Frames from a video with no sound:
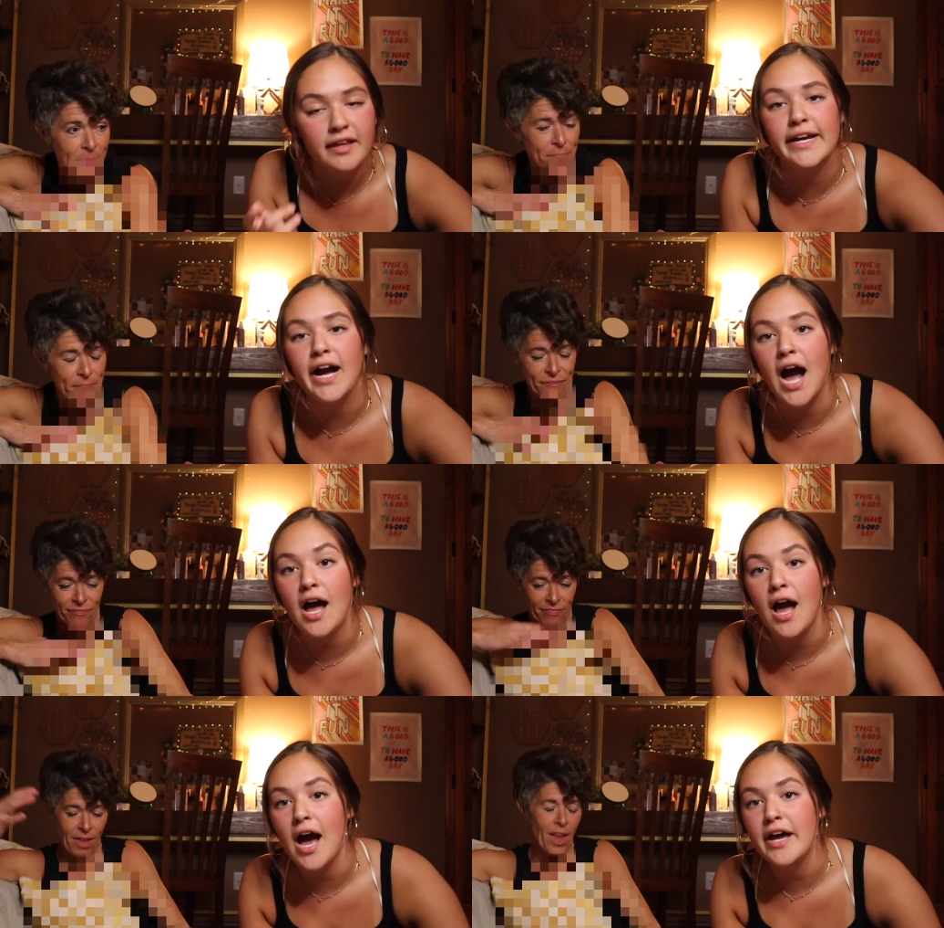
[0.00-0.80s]
Speaker 1: has- like
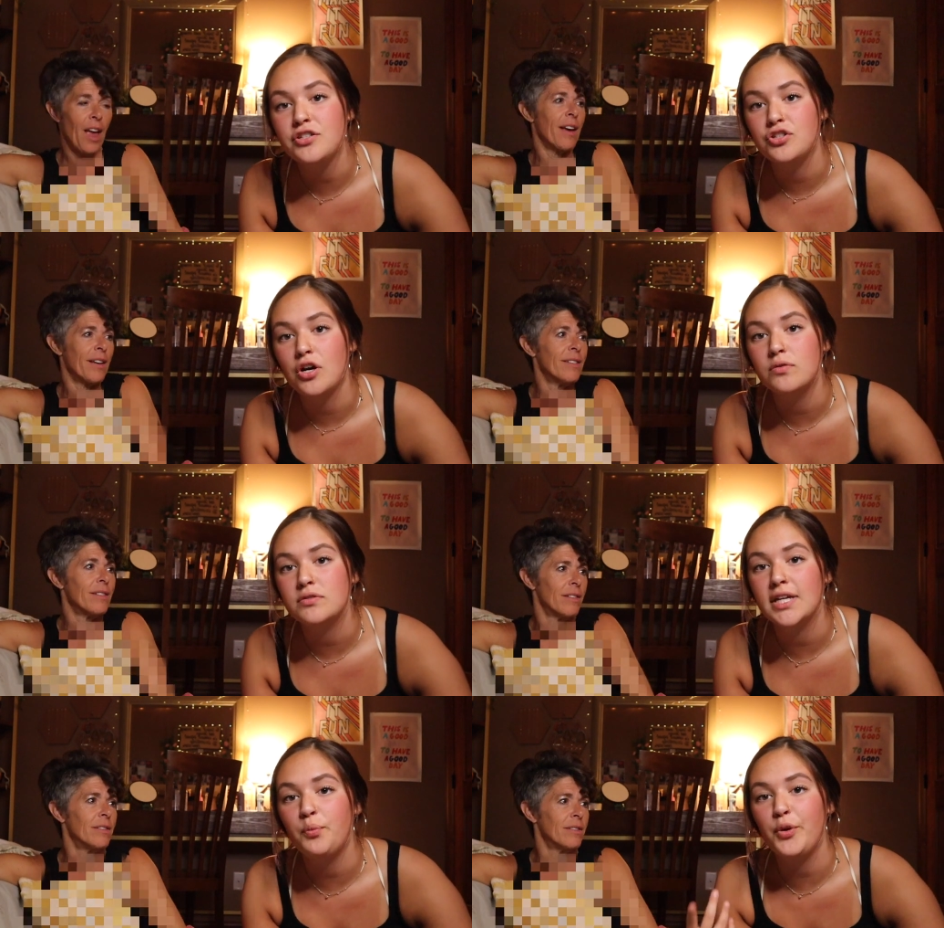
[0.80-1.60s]
I, I,
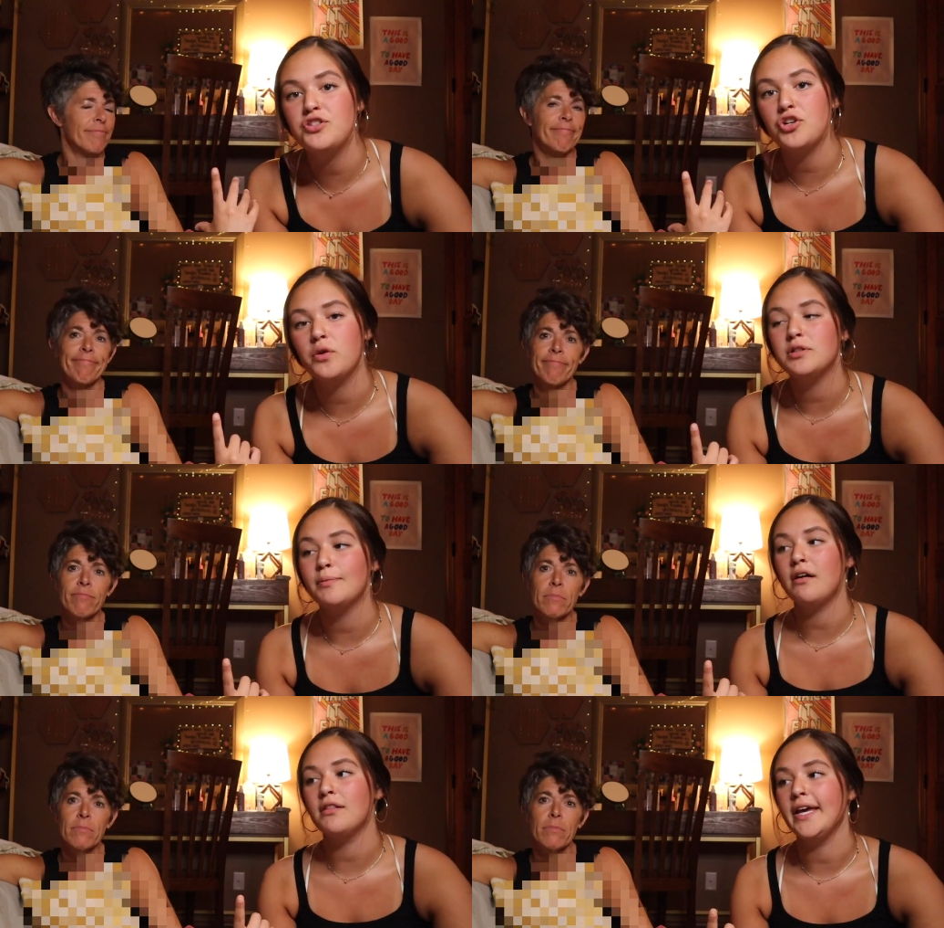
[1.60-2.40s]
joked, like we joked
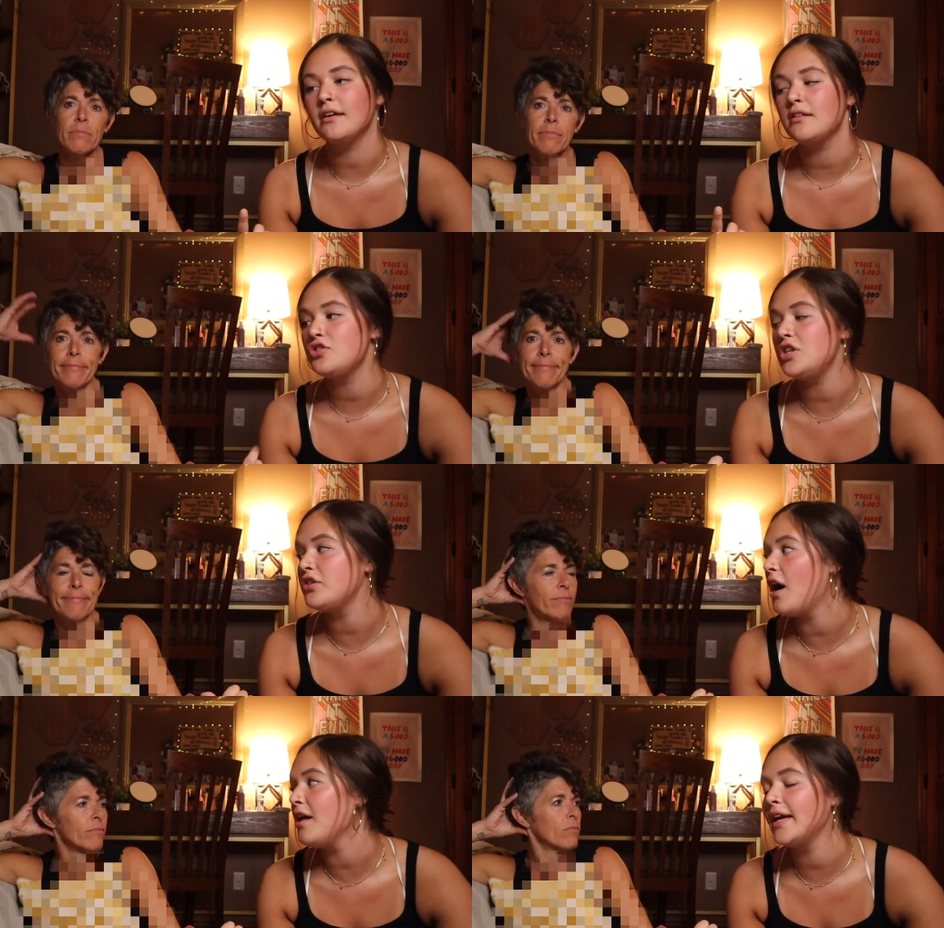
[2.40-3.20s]
about, like she
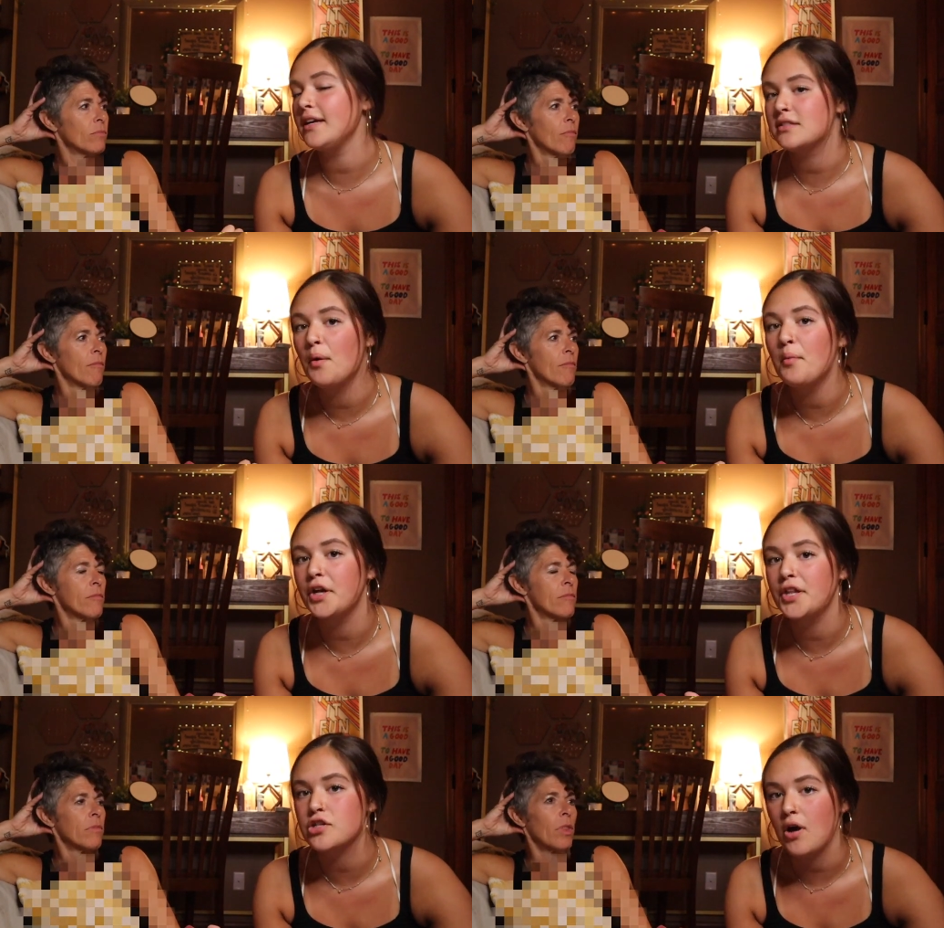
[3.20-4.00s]
thought like
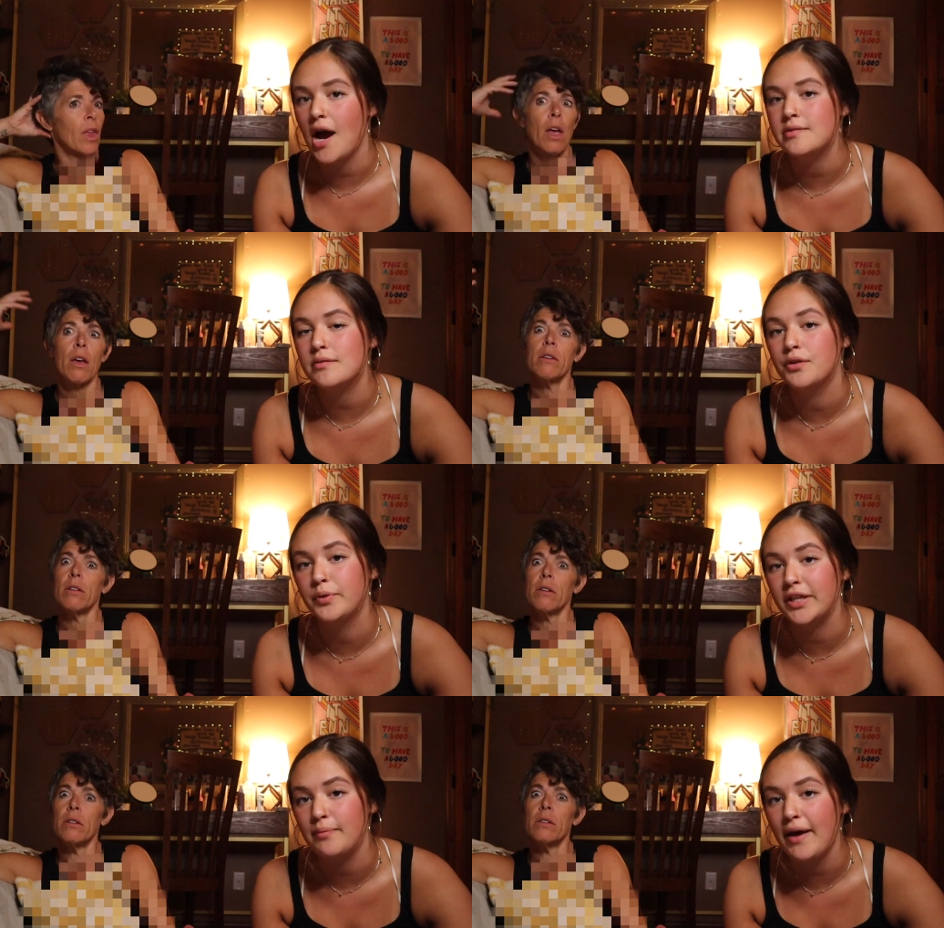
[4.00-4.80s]
someone in the tribe smelled
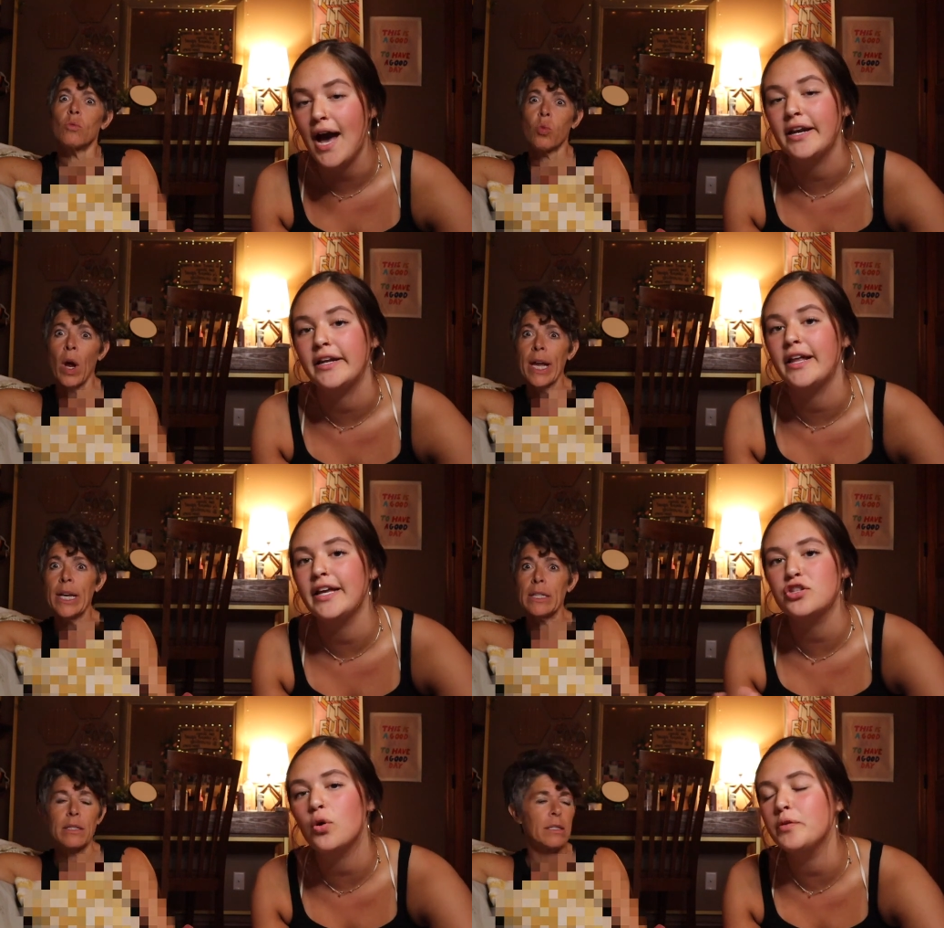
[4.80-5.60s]
really bad, and I
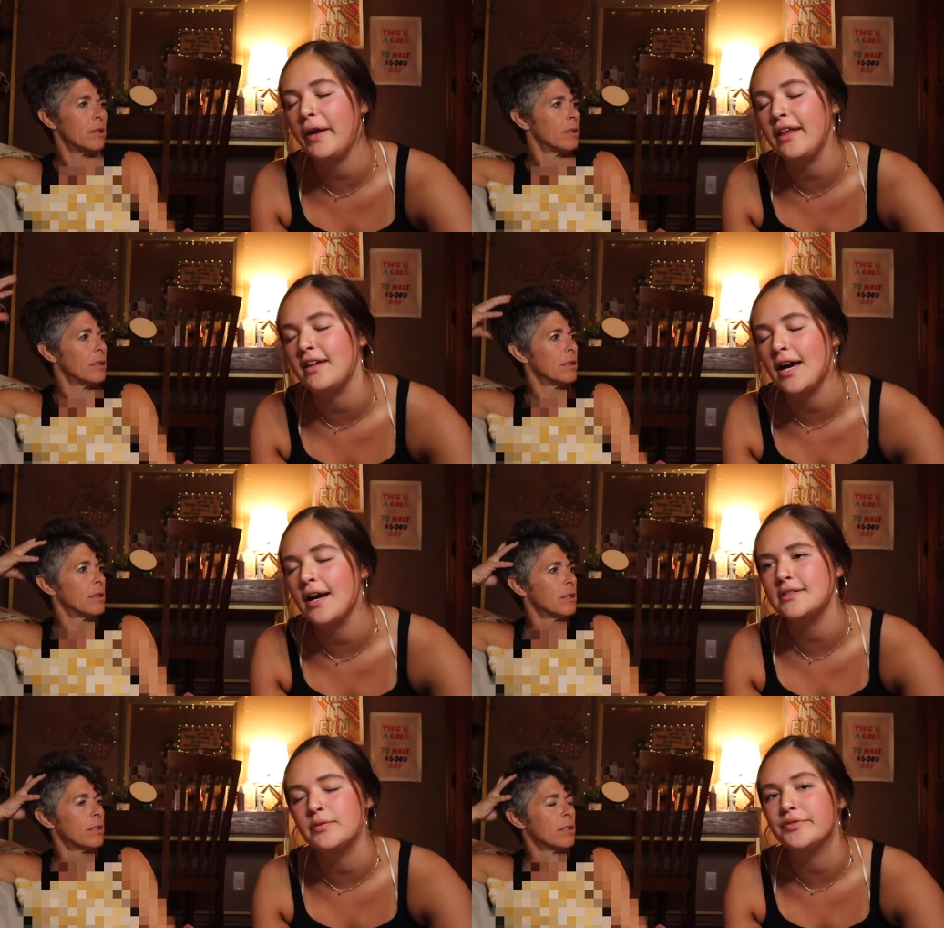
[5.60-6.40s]
like told Bailey
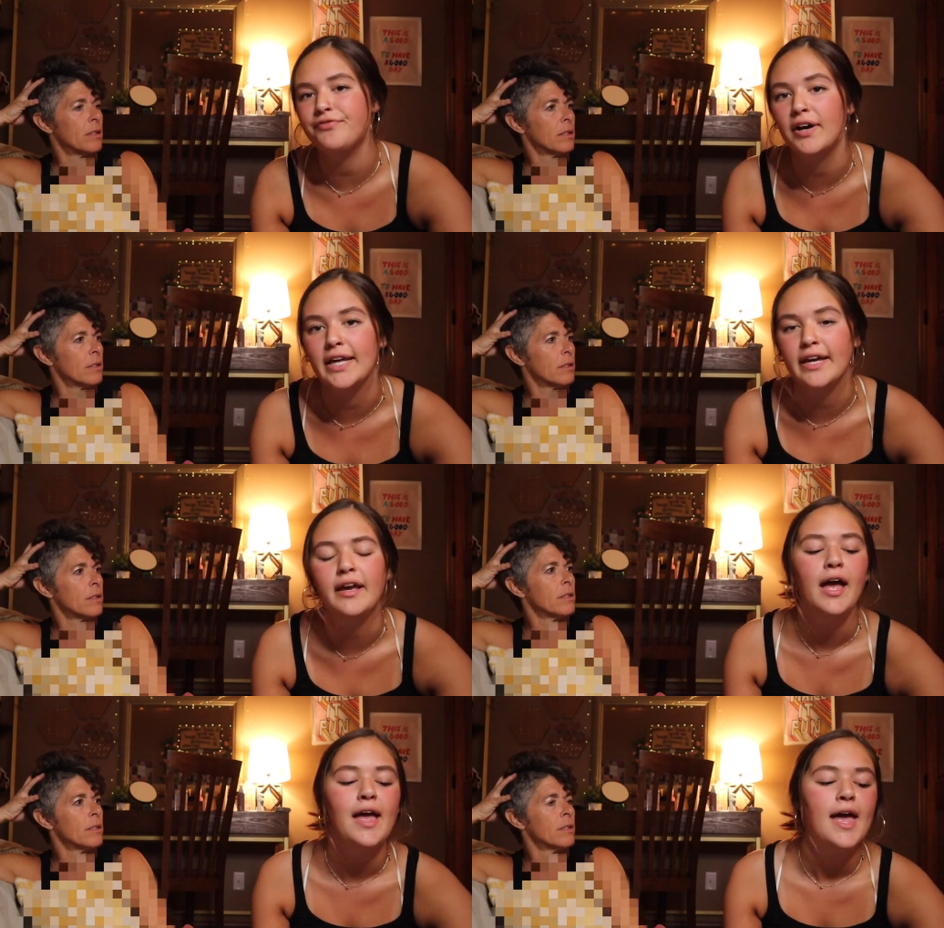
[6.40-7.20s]
that because it was funny.
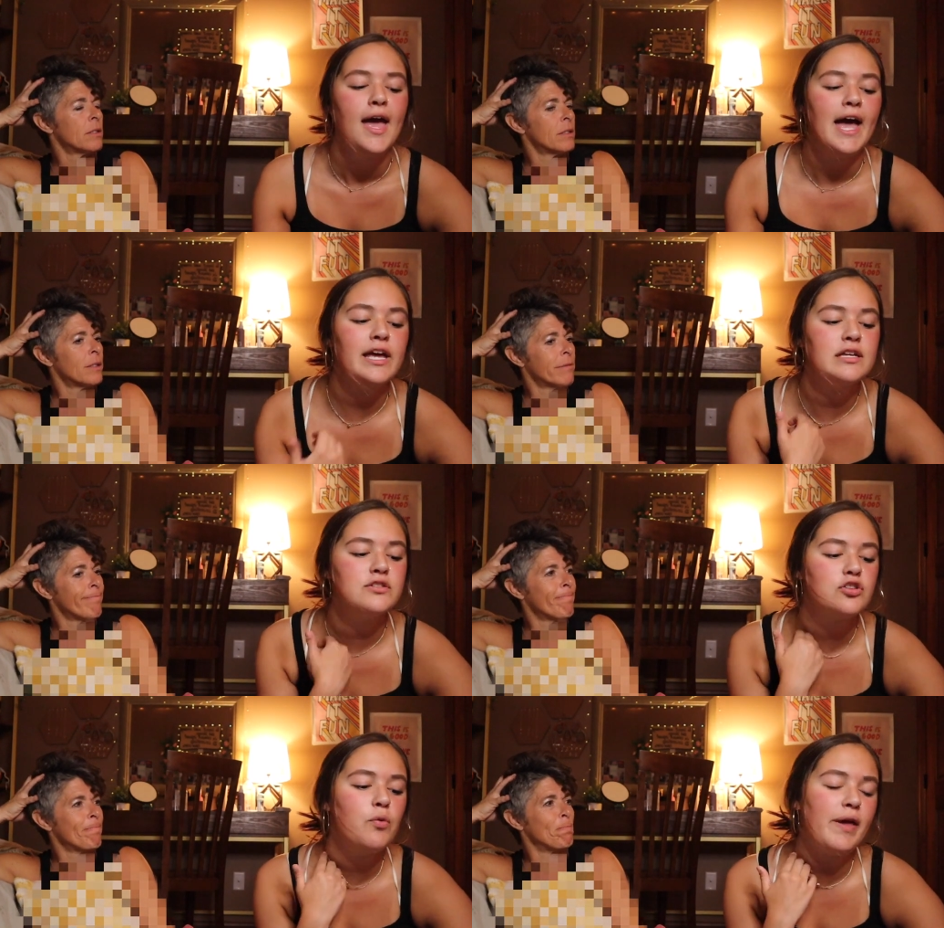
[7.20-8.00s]

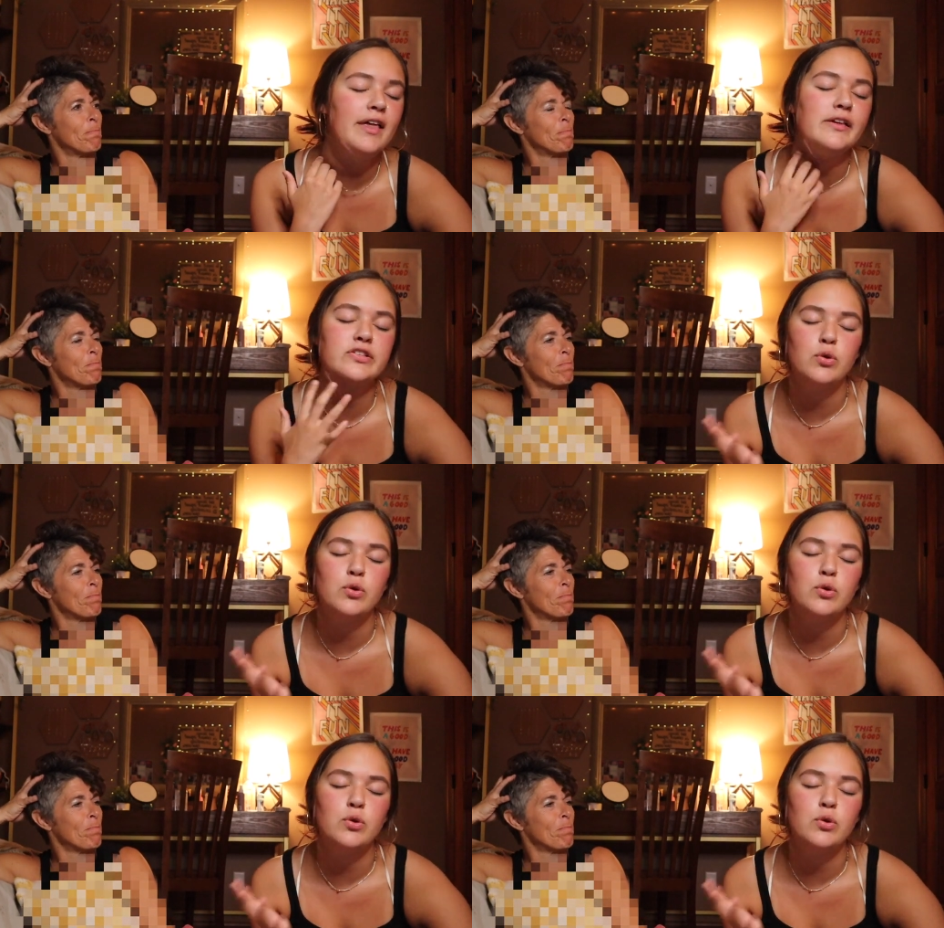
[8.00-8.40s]
And so Bailey's